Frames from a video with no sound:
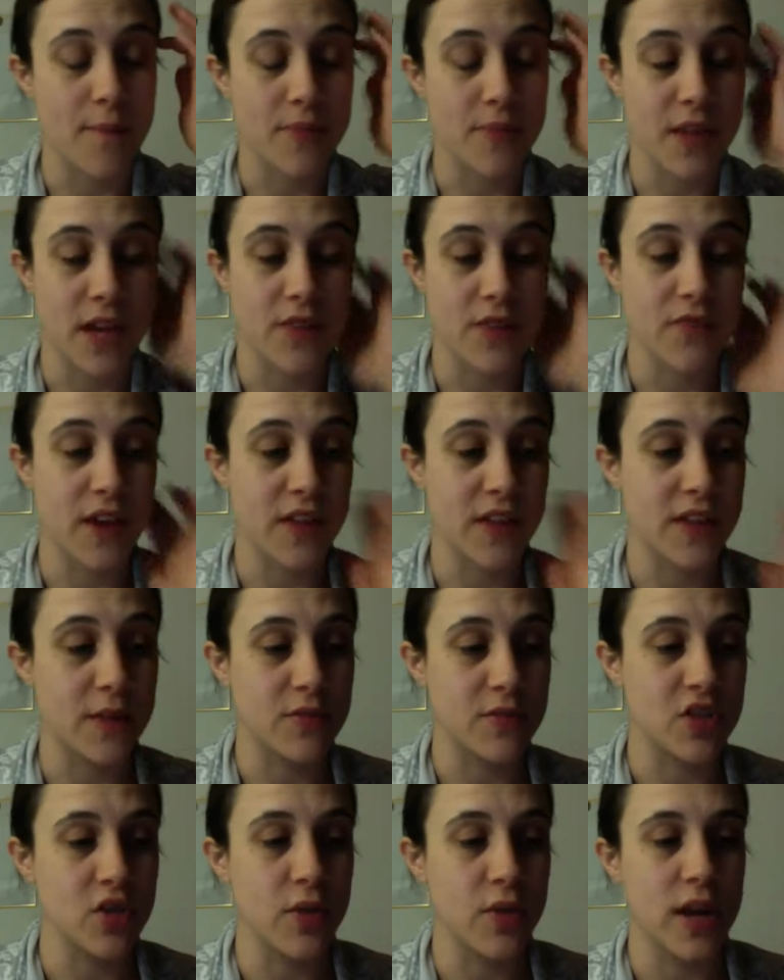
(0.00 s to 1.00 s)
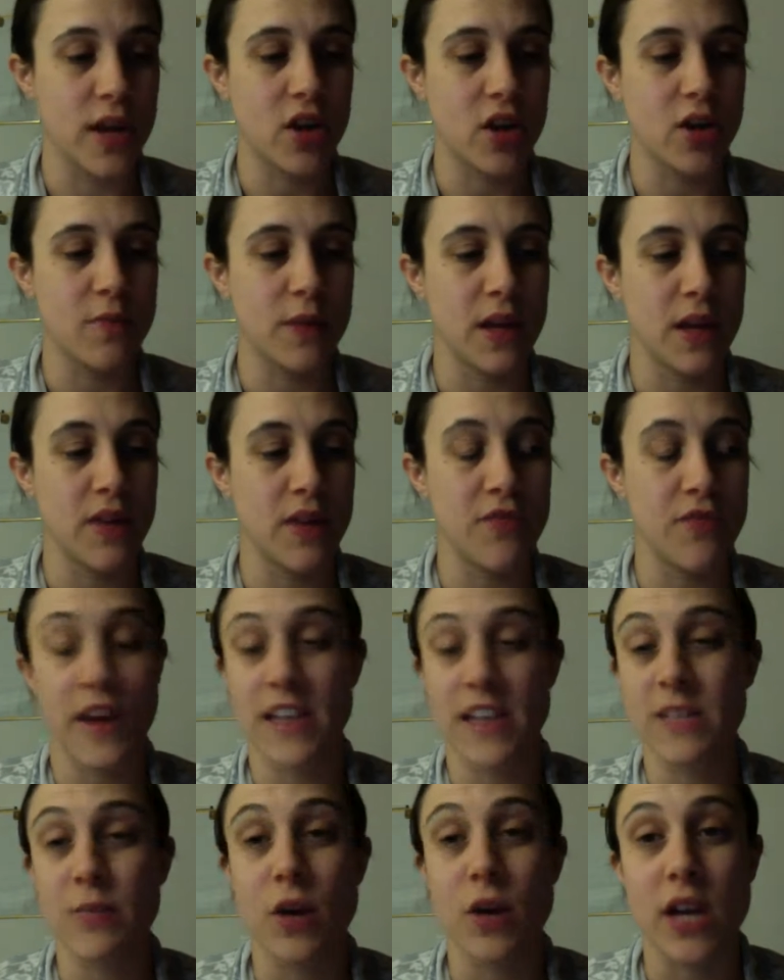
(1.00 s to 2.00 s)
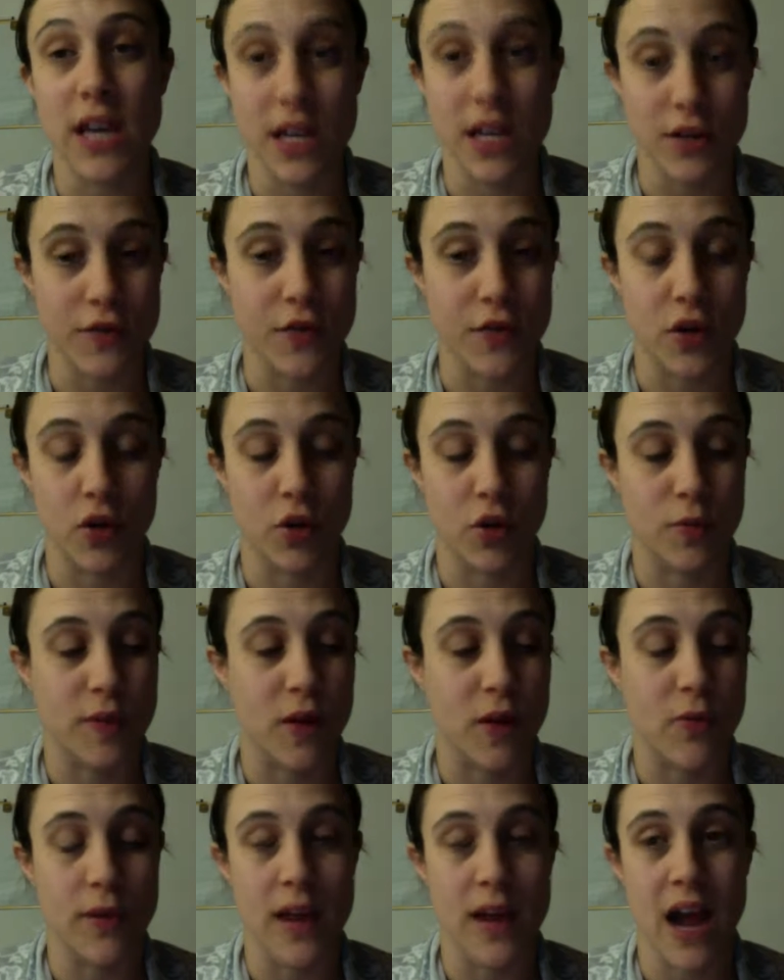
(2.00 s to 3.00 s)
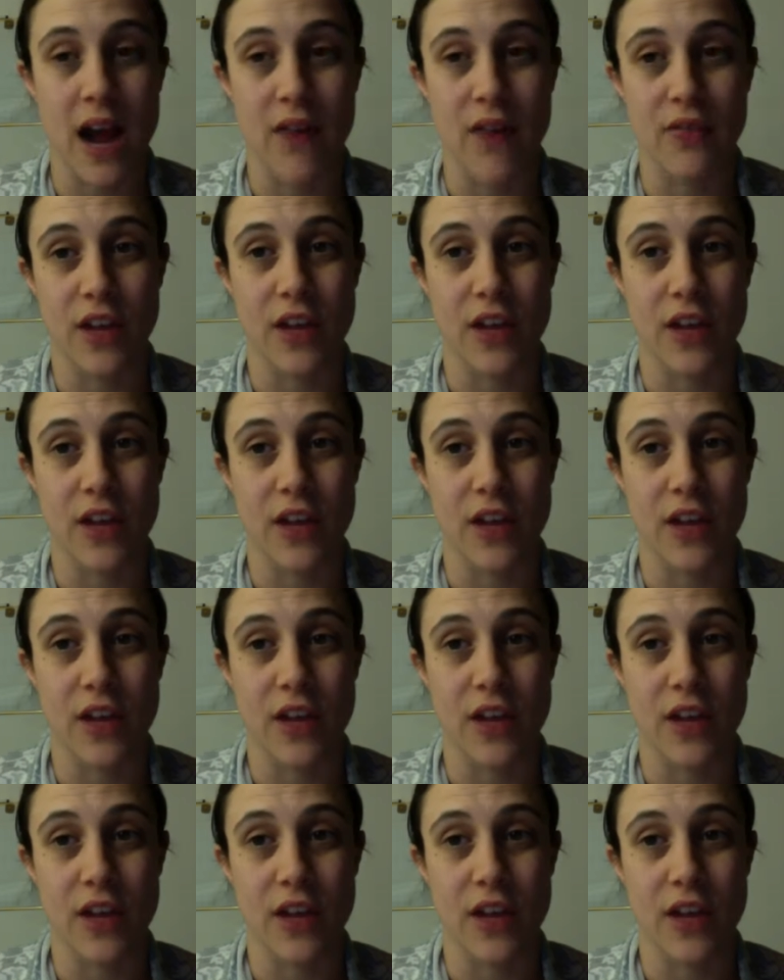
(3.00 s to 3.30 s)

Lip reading: invite them to. It could be a Facebook info group that we have,